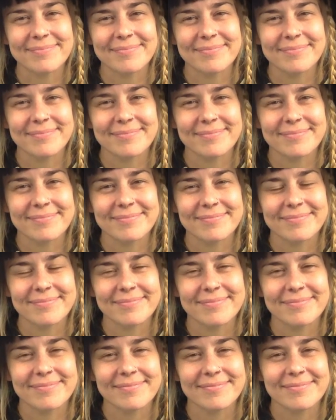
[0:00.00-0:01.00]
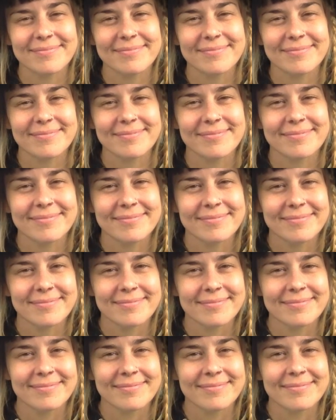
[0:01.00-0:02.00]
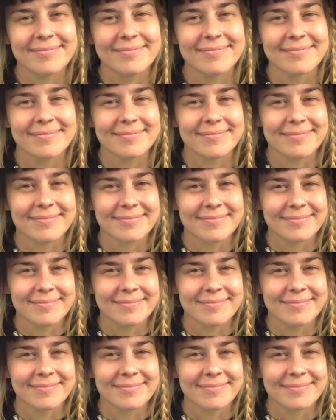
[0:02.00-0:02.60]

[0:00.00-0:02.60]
No one is speaking in this clip.